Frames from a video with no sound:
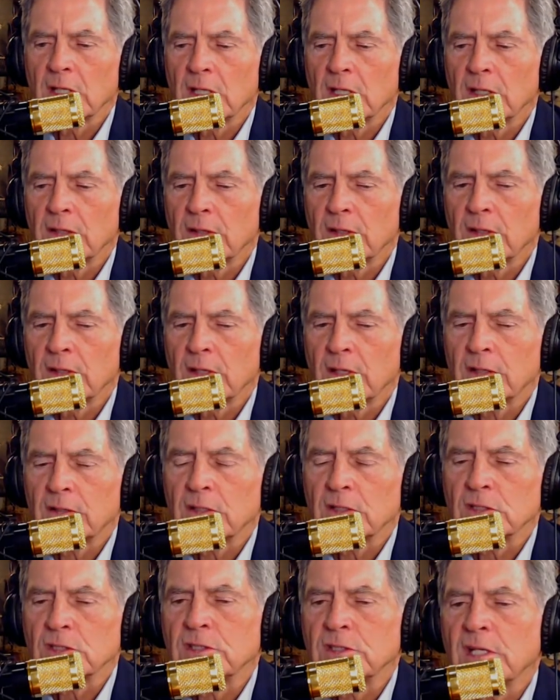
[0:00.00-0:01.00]

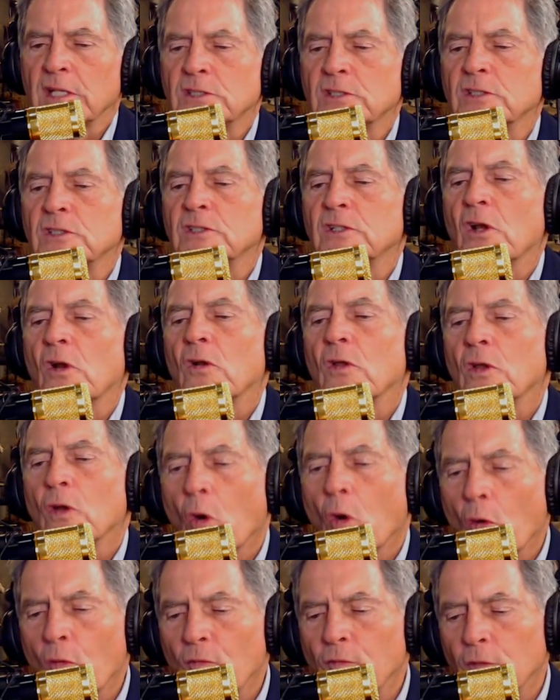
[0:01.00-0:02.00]
there's necessarily
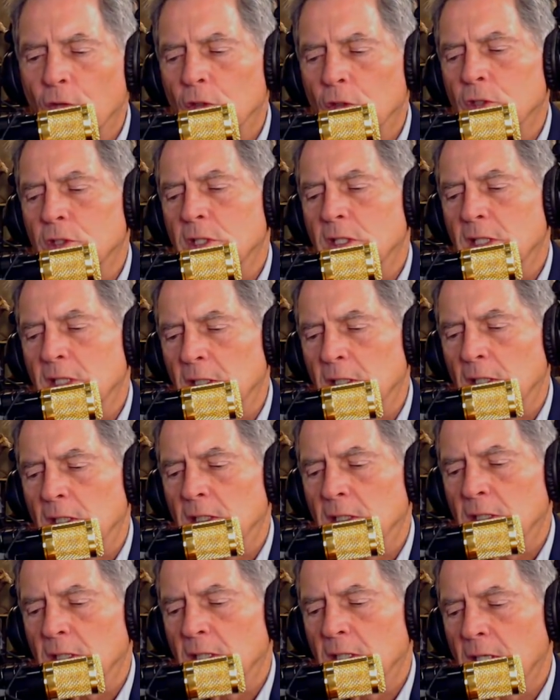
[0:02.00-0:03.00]
overt ill
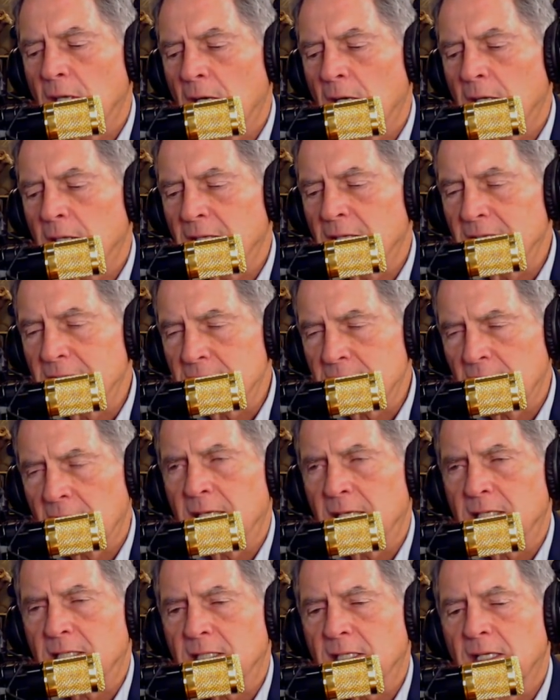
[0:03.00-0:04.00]

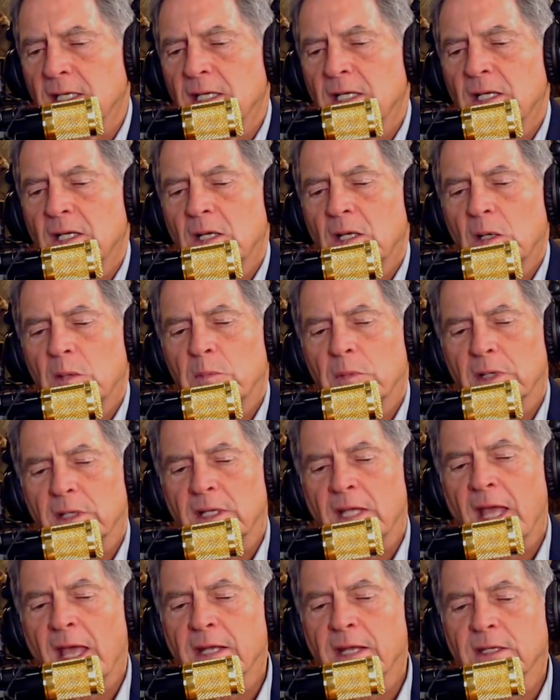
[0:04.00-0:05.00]
intent. But
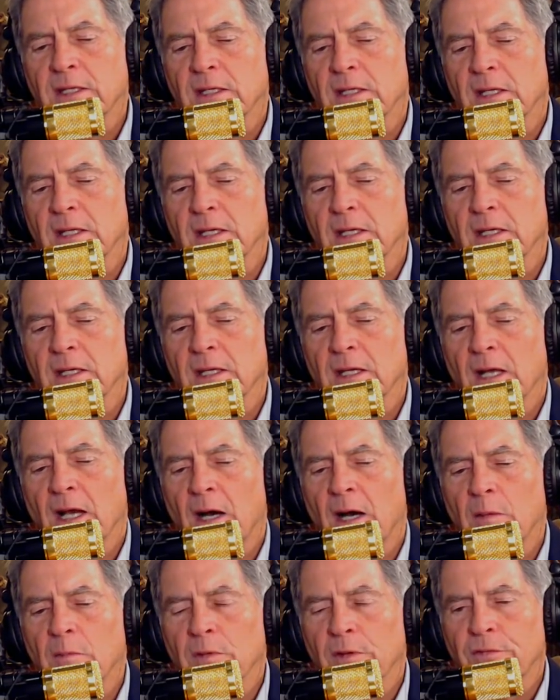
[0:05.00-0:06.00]
candidly,
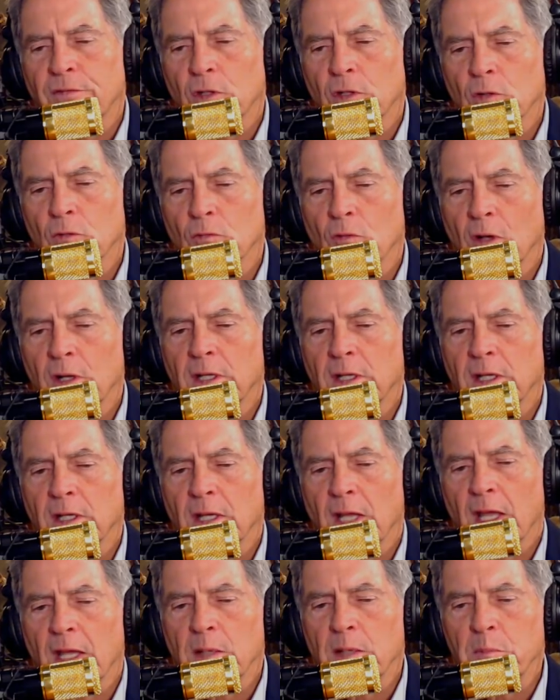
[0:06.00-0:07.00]
if you're running
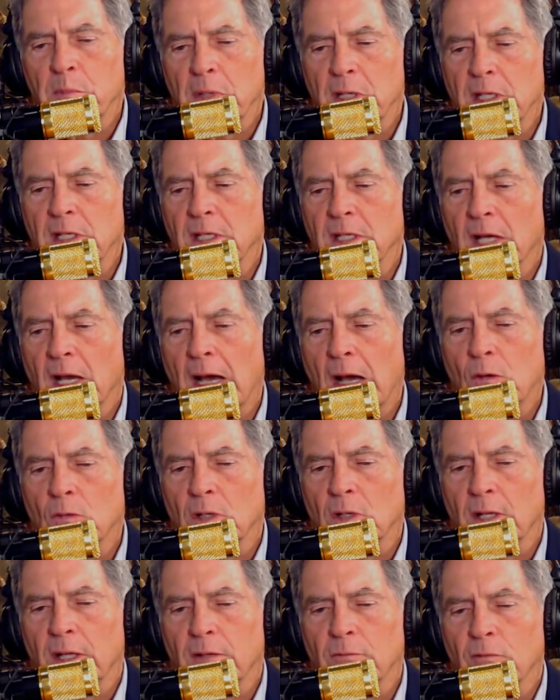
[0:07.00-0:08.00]
a media
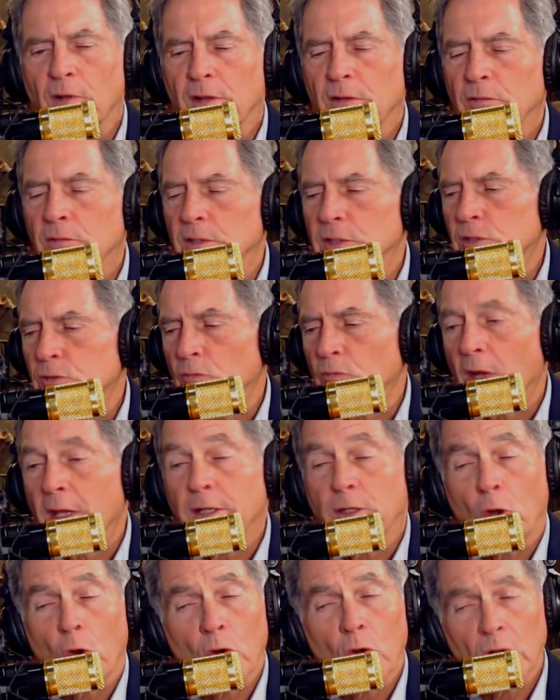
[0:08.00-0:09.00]
outlet, whether it's
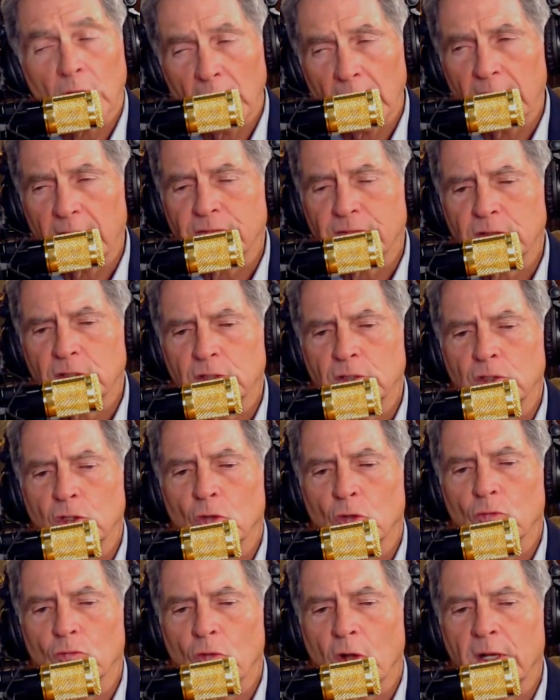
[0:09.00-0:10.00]
right or left,
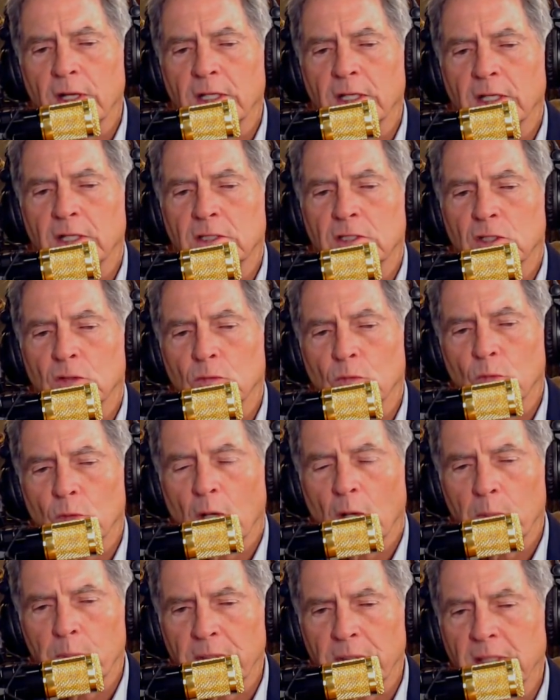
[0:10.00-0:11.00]
you're running it to
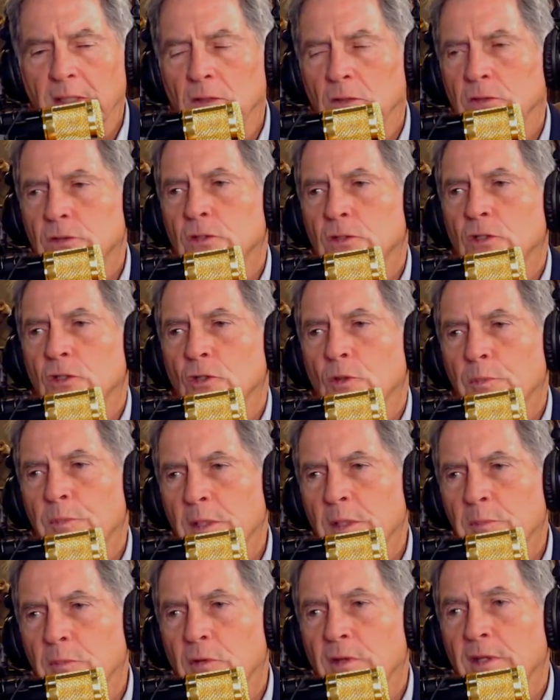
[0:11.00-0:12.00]
appeal to your
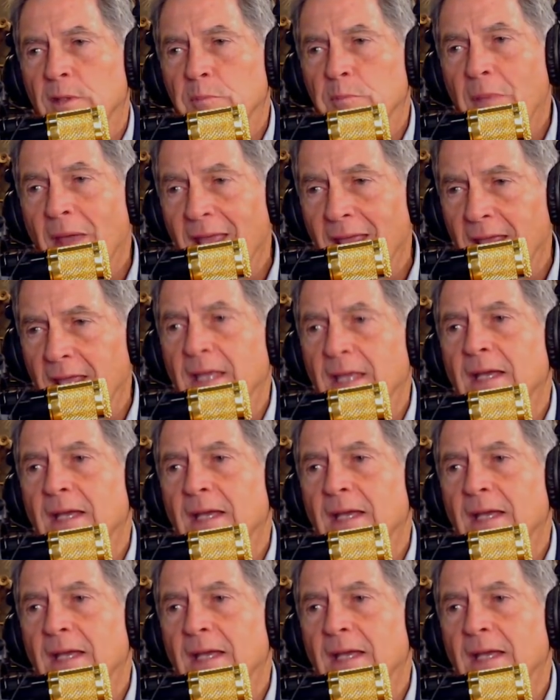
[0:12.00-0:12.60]
people that pay.